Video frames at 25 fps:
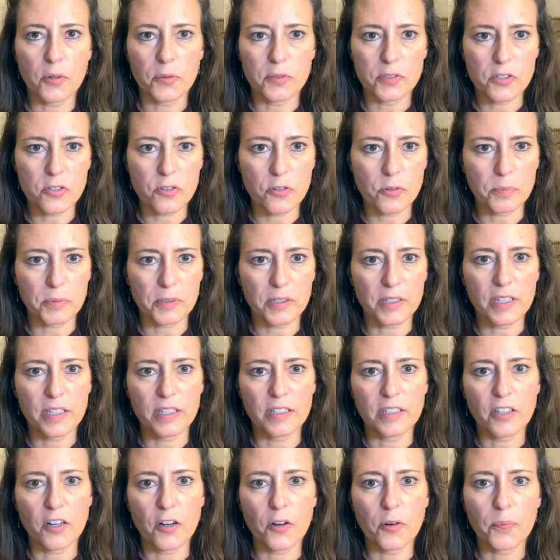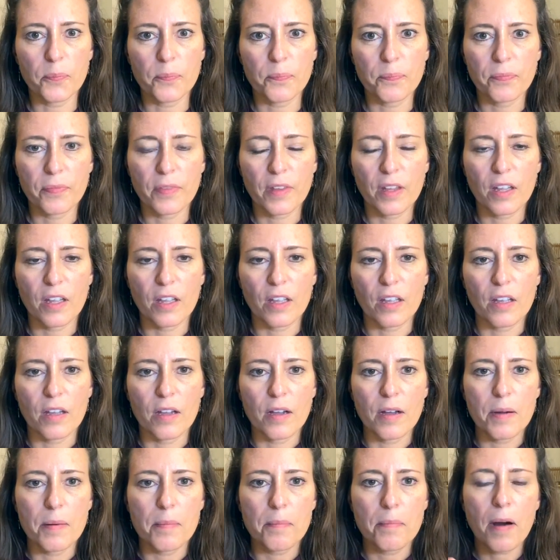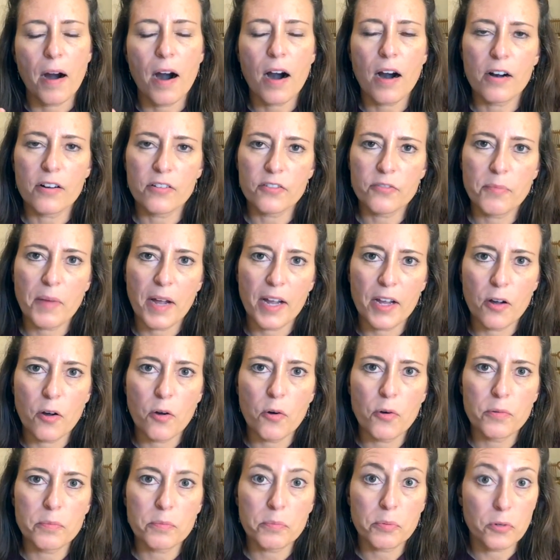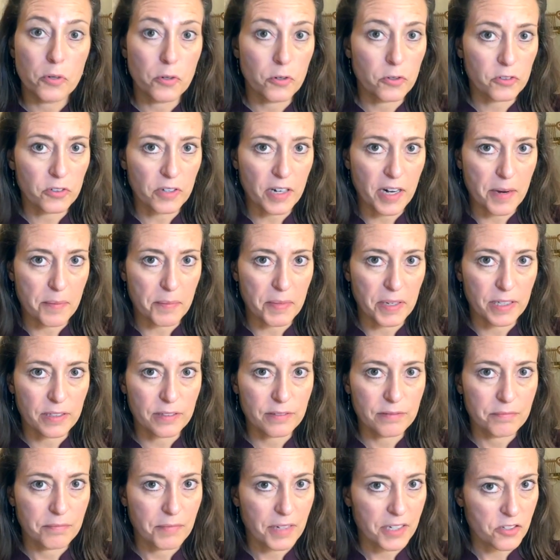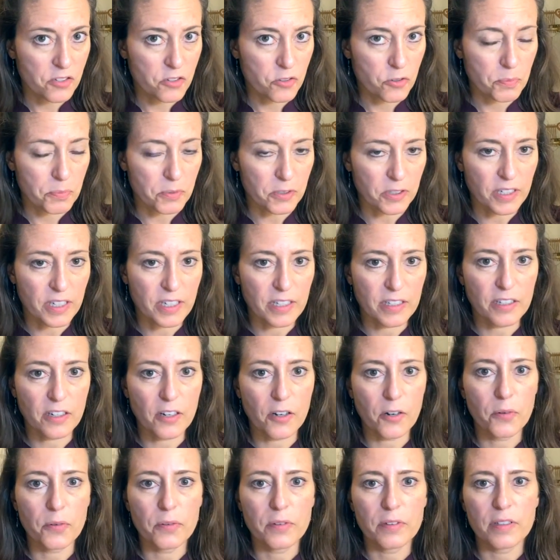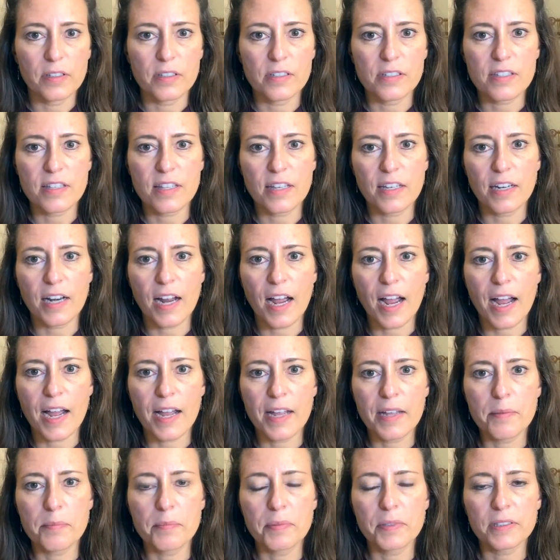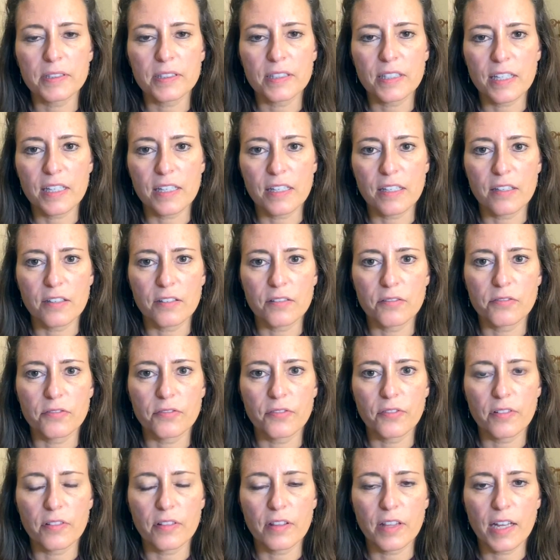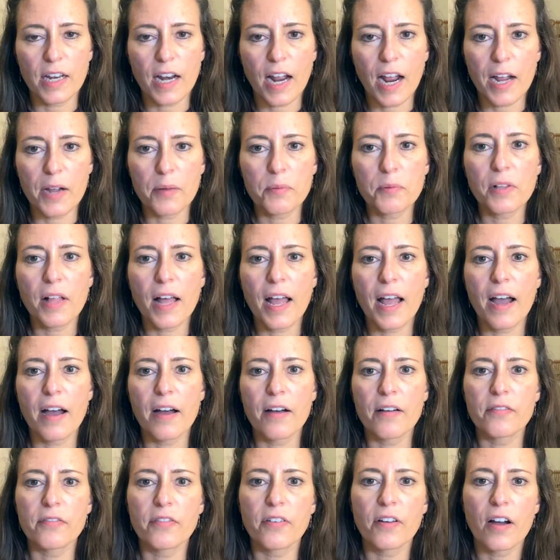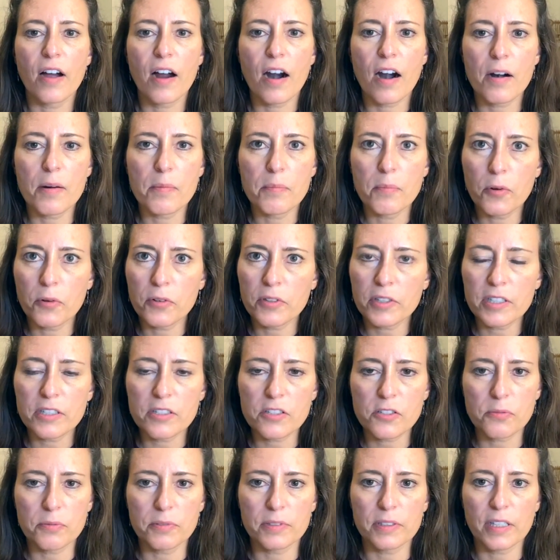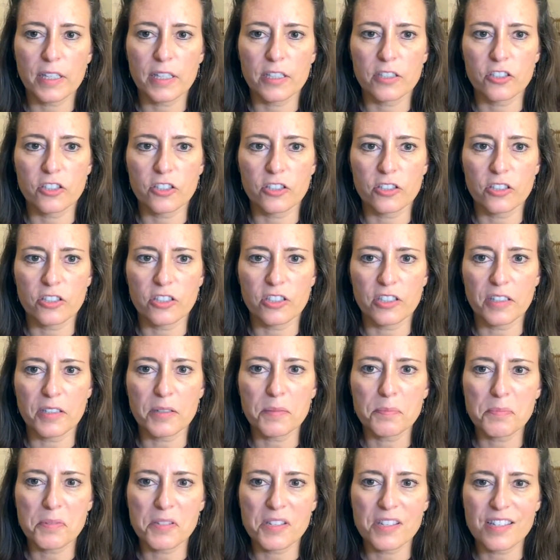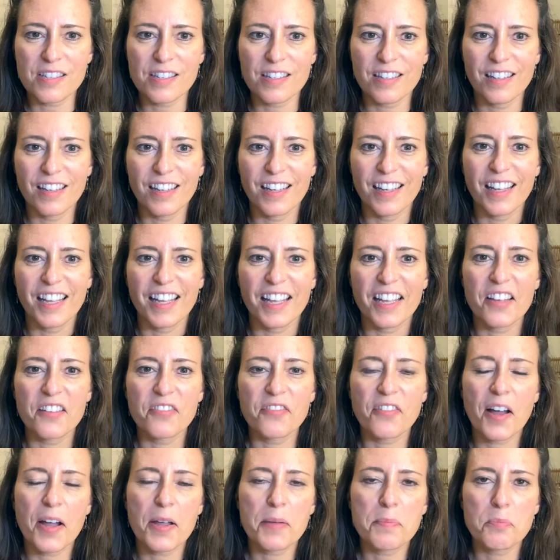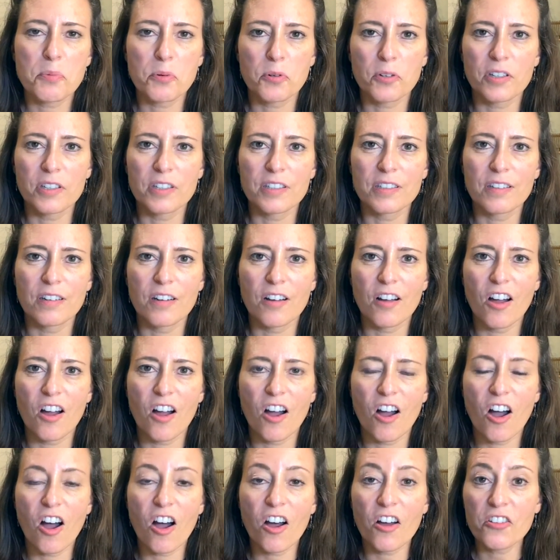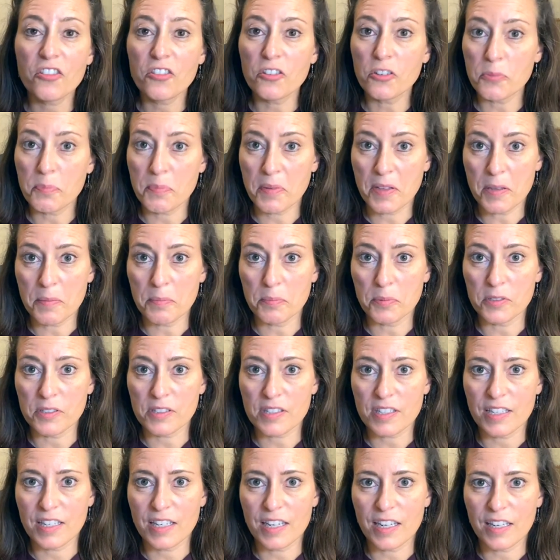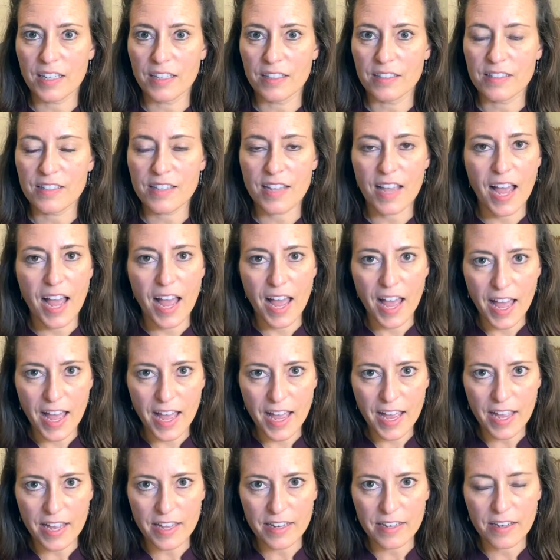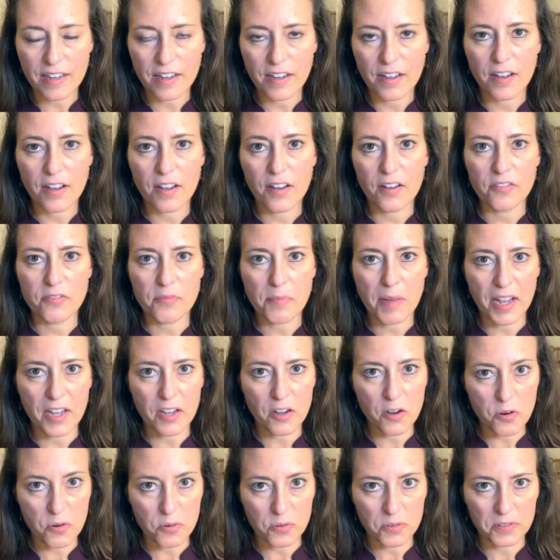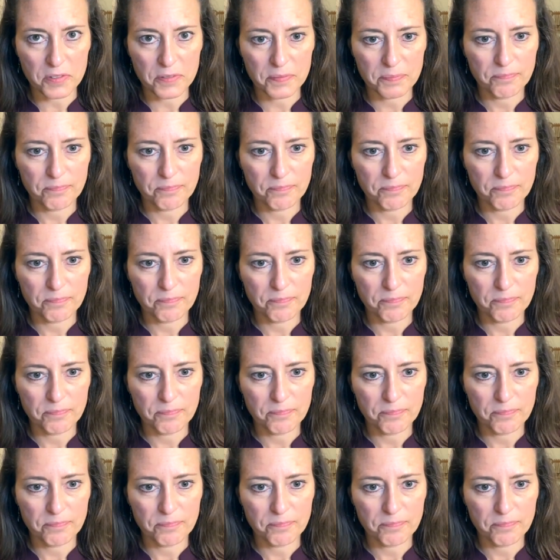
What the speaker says: and superego. part of my own programming, my superego, is that I believe that I will have harmonious relationships if I put other people's needs ahead of my own.